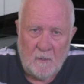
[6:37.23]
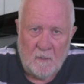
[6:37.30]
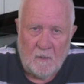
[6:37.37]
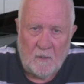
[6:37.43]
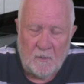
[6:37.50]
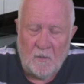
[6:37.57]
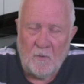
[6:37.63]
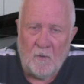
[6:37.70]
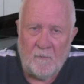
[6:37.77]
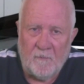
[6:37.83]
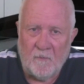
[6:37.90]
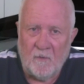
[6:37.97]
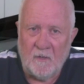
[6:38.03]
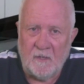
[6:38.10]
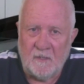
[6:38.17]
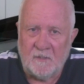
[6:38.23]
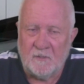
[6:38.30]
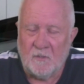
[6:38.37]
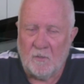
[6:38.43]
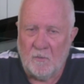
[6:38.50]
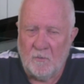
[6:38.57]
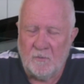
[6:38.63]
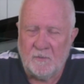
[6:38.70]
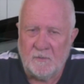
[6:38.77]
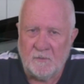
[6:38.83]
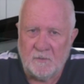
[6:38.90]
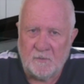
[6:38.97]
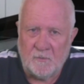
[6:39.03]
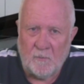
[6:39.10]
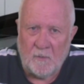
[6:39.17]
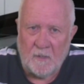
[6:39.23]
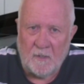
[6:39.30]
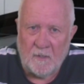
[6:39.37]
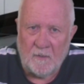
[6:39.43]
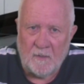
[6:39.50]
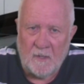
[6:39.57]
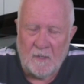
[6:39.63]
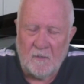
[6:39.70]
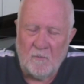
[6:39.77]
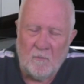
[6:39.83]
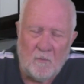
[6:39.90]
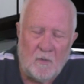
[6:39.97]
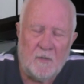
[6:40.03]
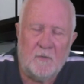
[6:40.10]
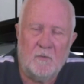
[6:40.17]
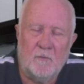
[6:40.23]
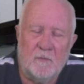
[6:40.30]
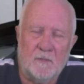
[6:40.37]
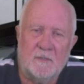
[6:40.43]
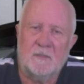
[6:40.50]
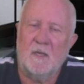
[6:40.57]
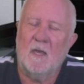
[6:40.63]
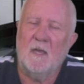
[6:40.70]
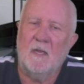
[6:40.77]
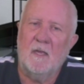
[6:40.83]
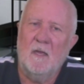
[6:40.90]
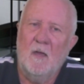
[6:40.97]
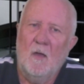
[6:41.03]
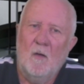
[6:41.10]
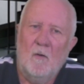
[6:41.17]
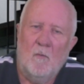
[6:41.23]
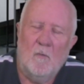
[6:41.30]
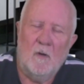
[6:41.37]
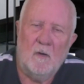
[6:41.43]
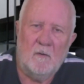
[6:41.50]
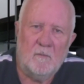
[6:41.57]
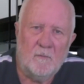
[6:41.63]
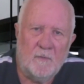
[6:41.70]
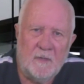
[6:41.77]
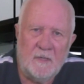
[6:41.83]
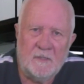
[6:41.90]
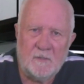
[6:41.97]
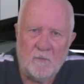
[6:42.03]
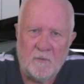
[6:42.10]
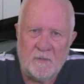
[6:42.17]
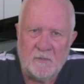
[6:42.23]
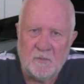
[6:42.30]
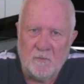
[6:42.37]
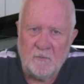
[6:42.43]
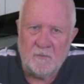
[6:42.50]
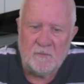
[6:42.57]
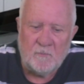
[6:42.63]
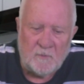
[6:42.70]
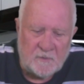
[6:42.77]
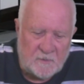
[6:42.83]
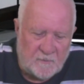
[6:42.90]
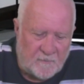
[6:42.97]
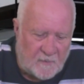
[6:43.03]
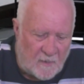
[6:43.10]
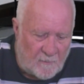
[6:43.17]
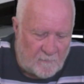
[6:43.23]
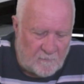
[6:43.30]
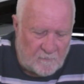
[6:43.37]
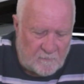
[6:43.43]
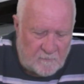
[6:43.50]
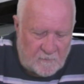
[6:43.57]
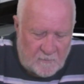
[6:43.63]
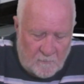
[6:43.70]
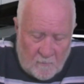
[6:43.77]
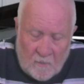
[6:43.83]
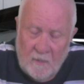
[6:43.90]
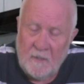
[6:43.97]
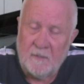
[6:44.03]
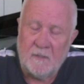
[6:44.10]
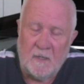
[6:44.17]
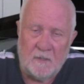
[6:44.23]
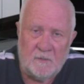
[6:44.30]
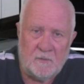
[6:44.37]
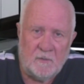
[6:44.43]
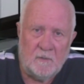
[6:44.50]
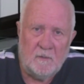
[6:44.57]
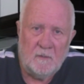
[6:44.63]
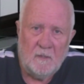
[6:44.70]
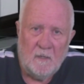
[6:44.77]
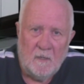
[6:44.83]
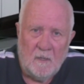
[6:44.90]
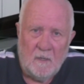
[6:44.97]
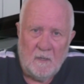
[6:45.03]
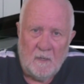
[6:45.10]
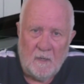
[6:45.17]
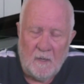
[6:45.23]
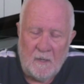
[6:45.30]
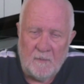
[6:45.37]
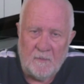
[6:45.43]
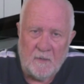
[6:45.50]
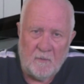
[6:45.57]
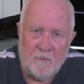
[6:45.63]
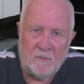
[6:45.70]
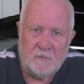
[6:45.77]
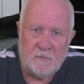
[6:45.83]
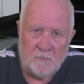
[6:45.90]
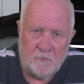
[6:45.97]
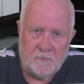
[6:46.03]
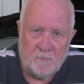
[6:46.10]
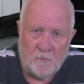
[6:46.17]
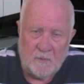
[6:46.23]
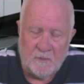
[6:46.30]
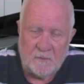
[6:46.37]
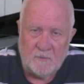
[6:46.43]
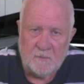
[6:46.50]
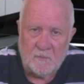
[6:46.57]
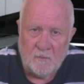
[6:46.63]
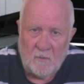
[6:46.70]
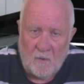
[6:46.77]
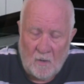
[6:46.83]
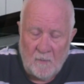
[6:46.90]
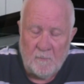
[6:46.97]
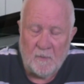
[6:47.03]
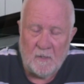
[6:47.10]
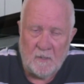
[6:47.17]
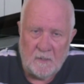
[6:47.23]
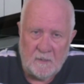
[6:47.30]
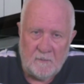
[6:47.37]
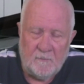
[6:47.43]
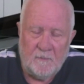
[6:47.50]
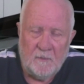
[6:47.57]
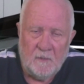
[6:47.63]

I don't offer any solutions to any of that. All I do is say, well, these are issues which have come to my attention, and they're issues which I believe